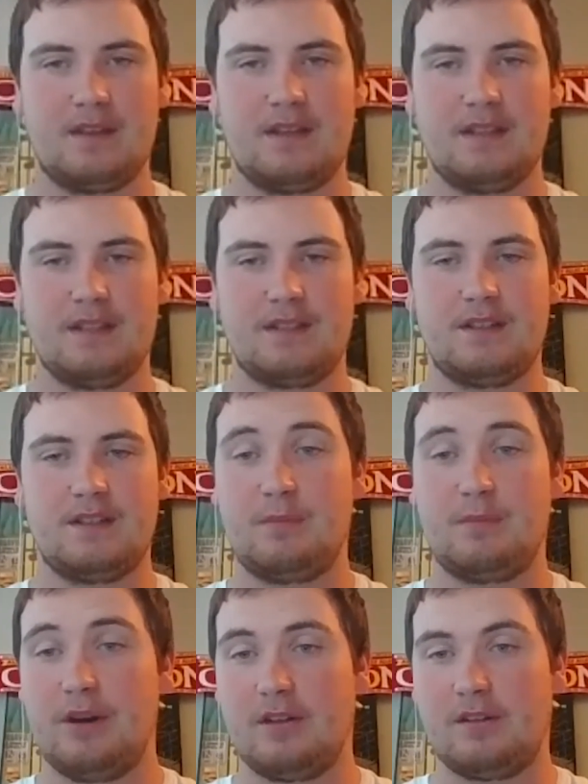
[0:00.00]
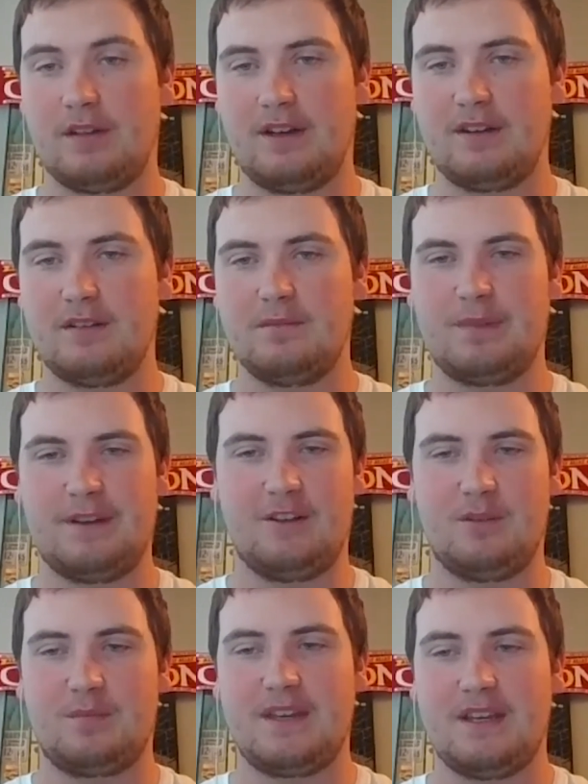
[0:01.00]
Because, spoiler alert, but
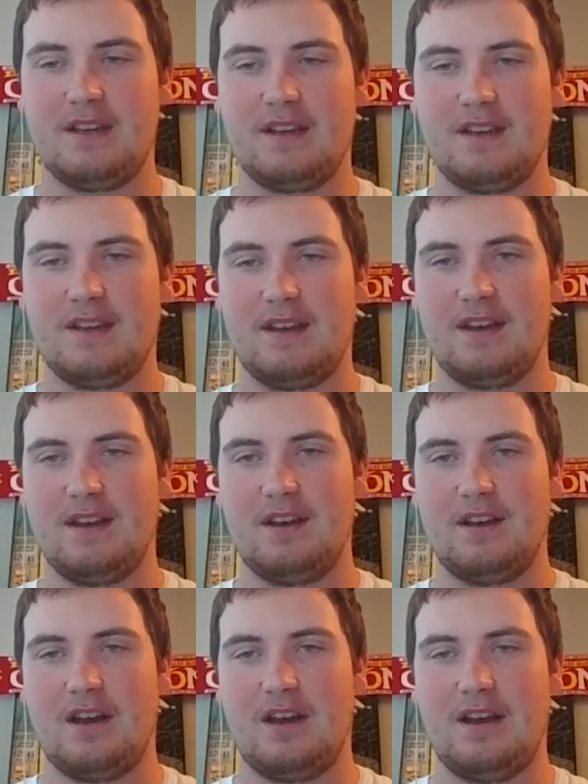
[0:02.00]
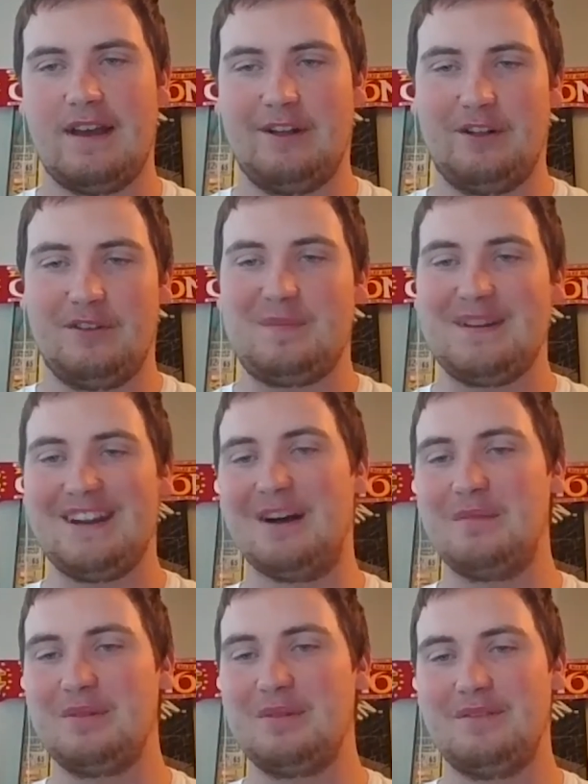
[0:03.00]
it'll have been
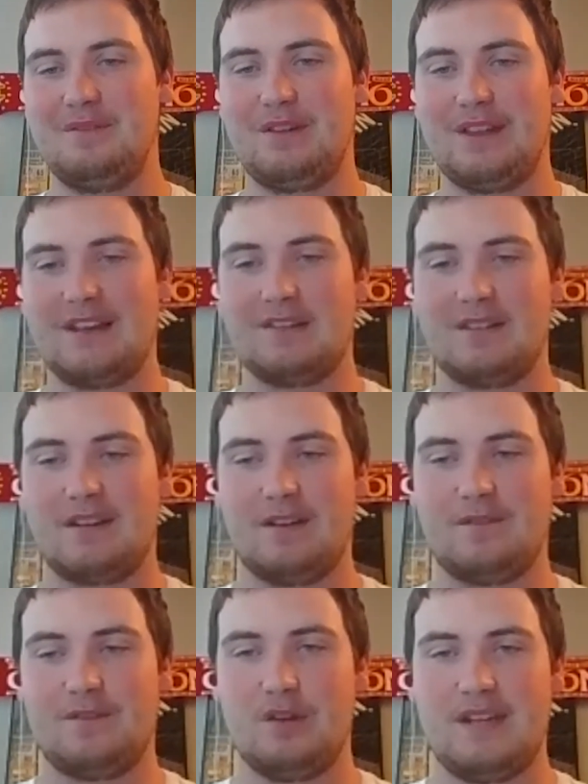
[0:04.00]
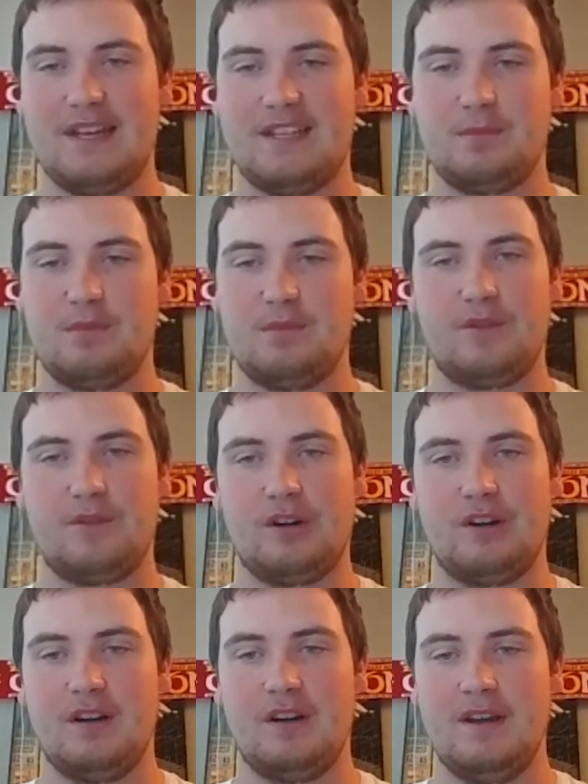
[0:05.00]
up for like a few days
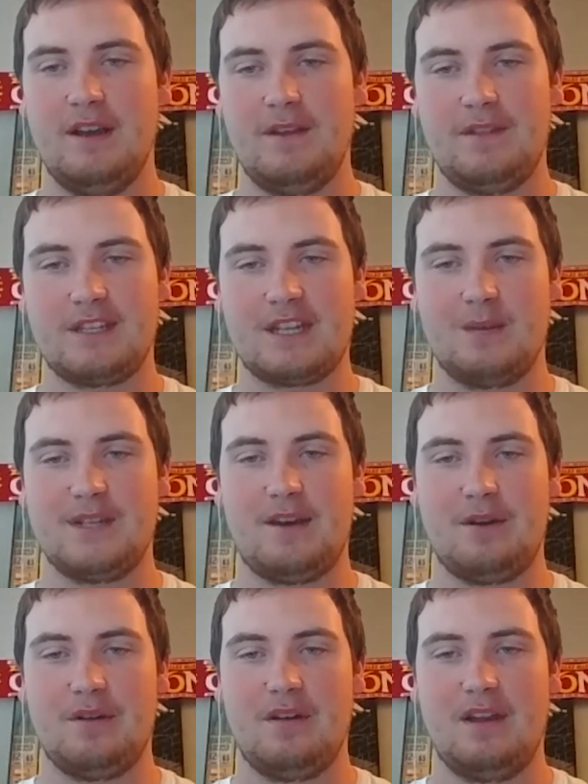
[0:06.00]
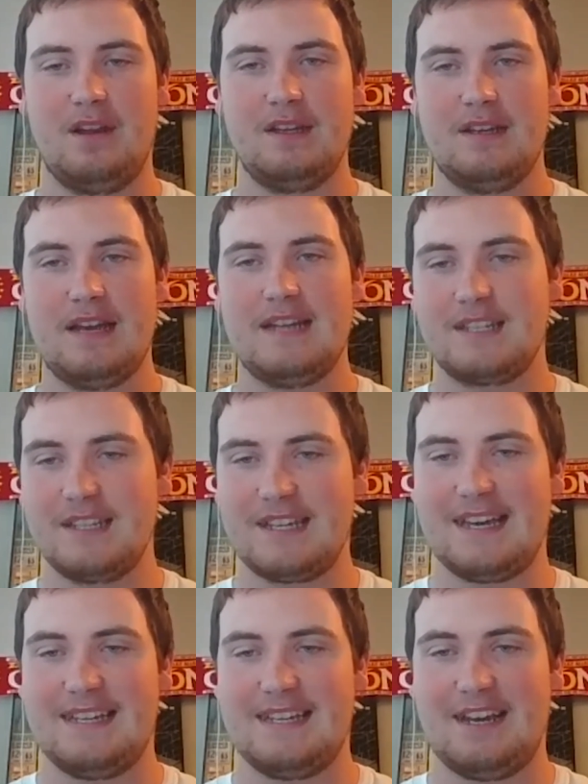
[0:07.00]
before this comes out. It's going
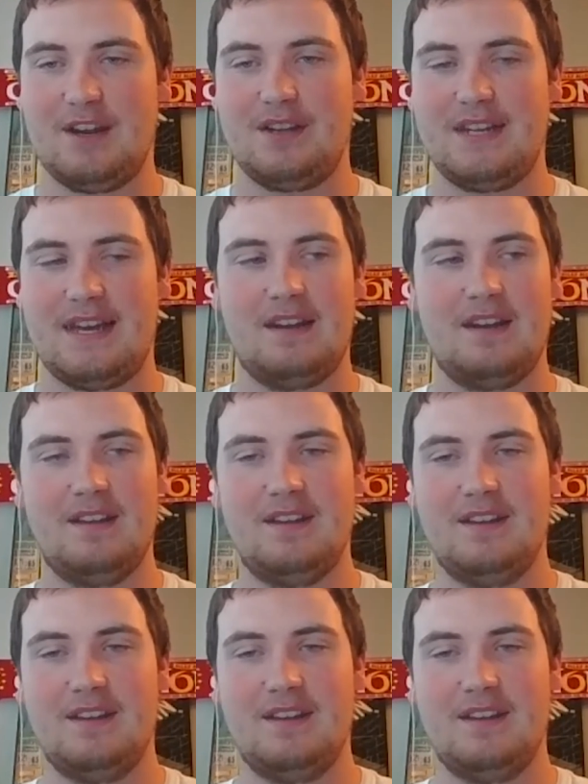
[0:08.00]
to get a 10 out of 10.